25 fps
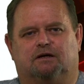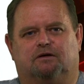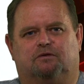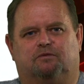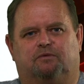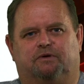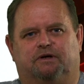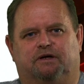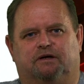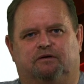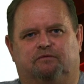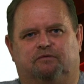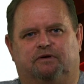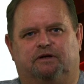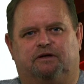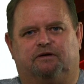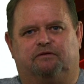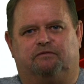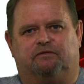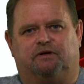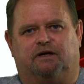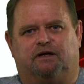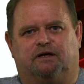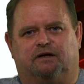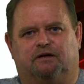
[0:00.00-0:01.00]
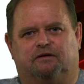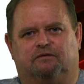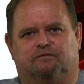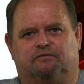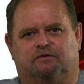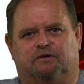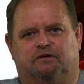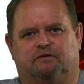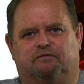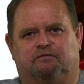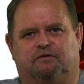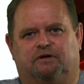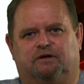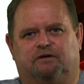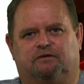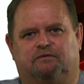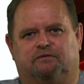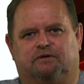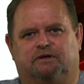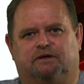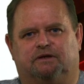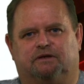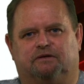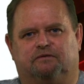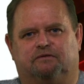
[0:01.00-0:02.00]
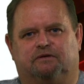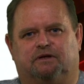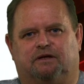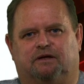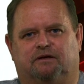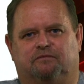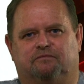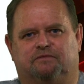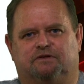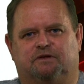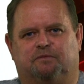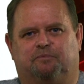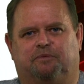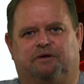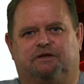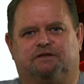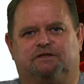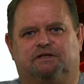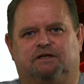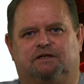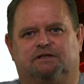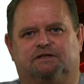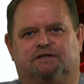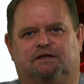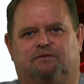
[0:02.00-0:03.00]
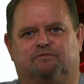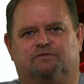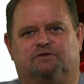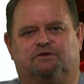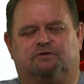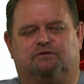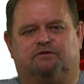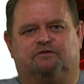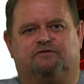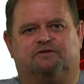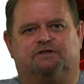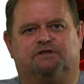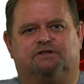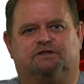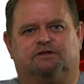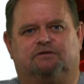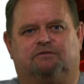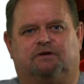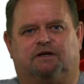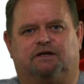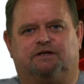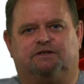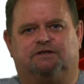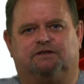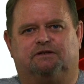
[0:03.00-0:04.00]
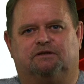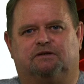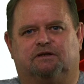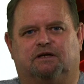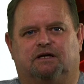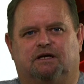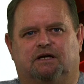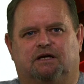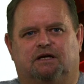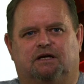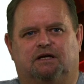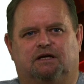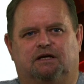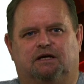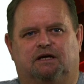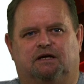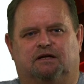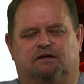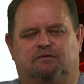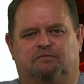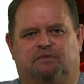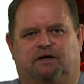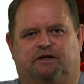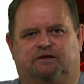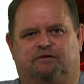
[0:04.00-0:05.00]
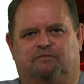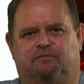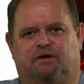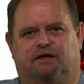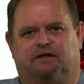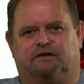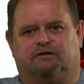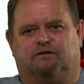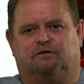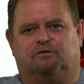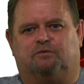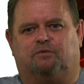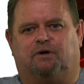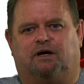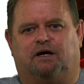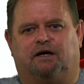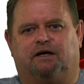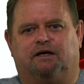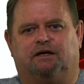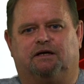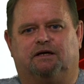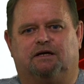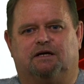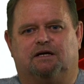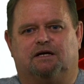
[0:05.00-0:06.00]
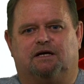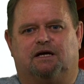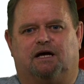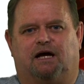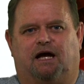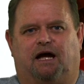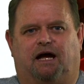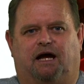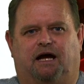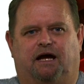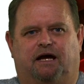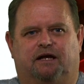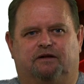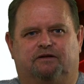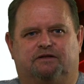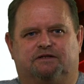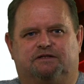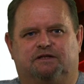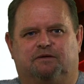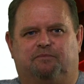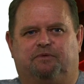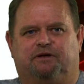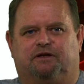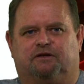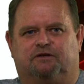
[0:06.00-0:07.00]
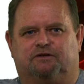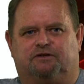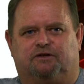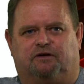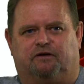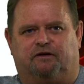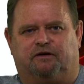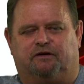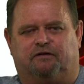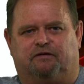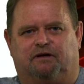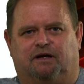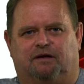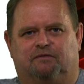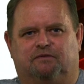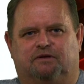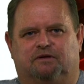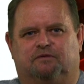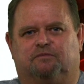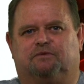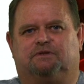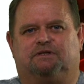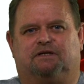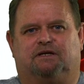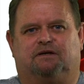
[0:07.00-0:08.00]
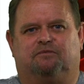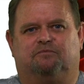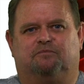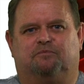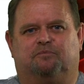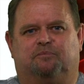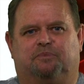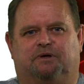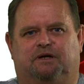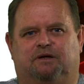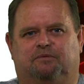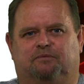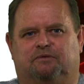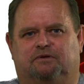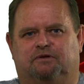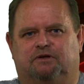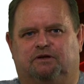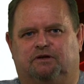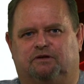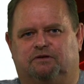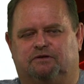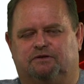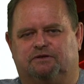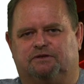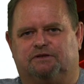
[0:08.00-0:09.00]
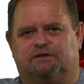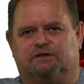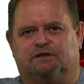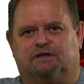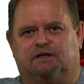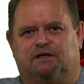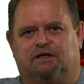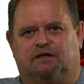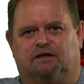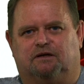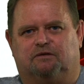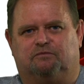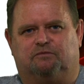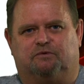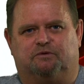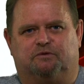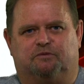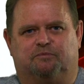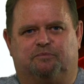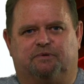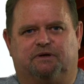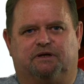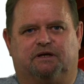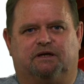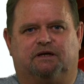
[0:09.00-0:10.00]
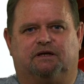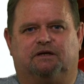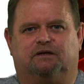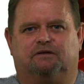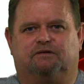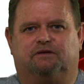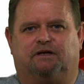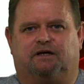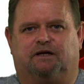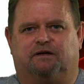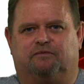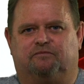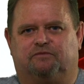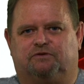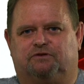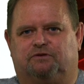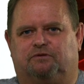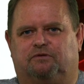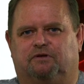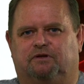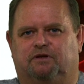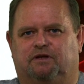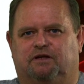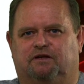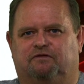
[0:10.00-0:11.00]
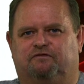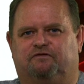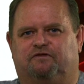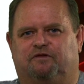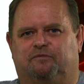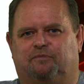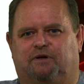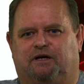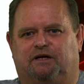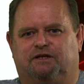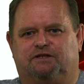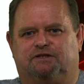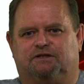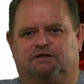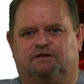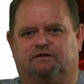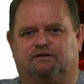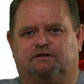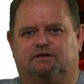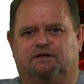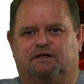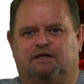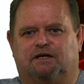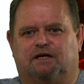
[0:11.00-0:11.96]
where we're depicting some sort of situation in a mathematical way. And the typical diagram that people use would be drawing the information